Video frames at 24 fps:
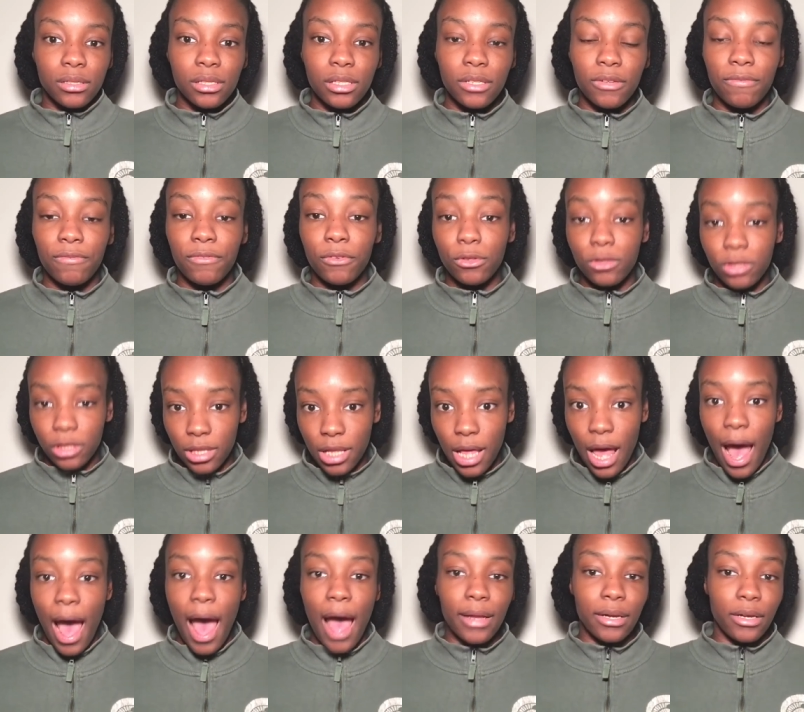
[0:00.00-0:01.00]
the future
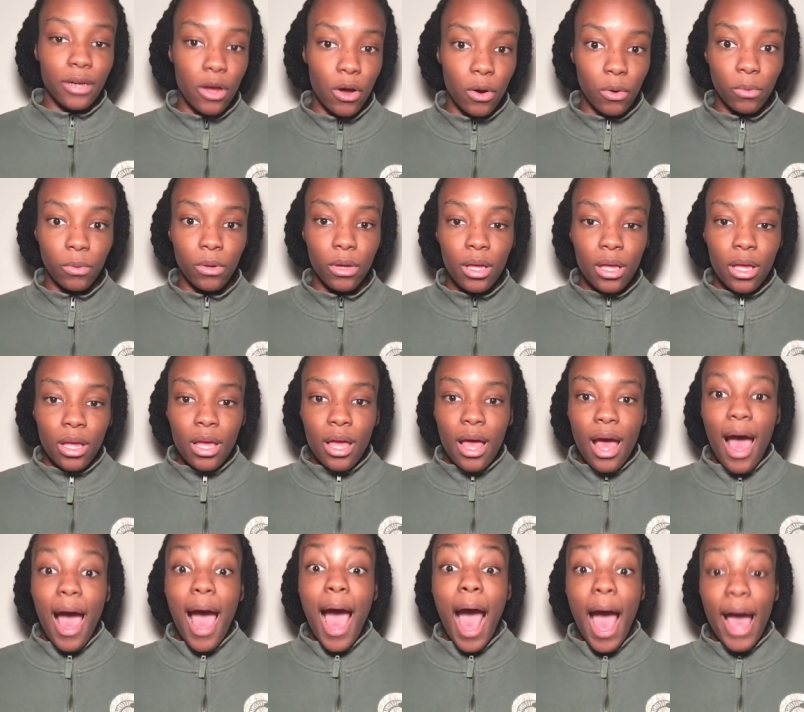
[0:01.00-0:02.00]
that I know
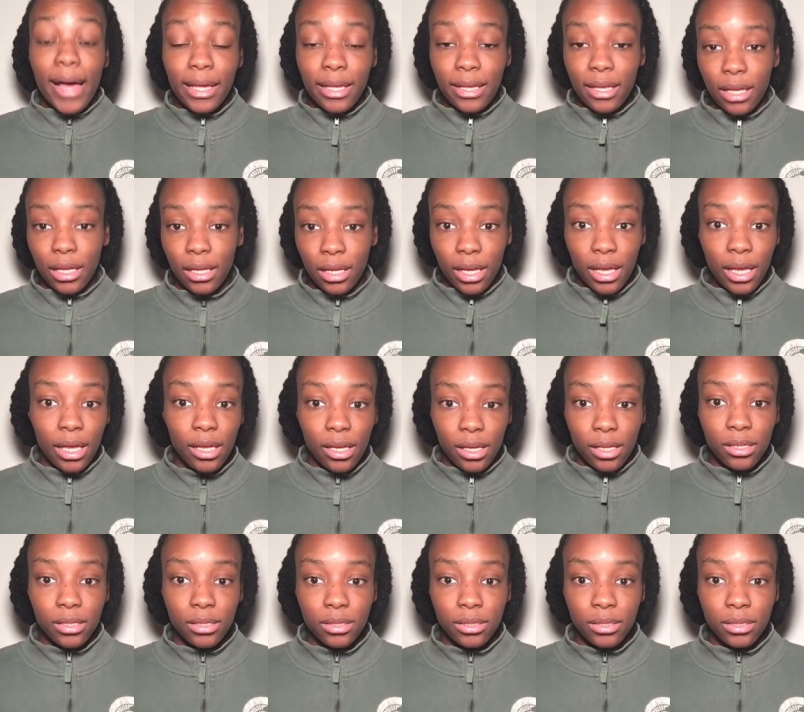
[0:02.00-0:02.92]
I can get.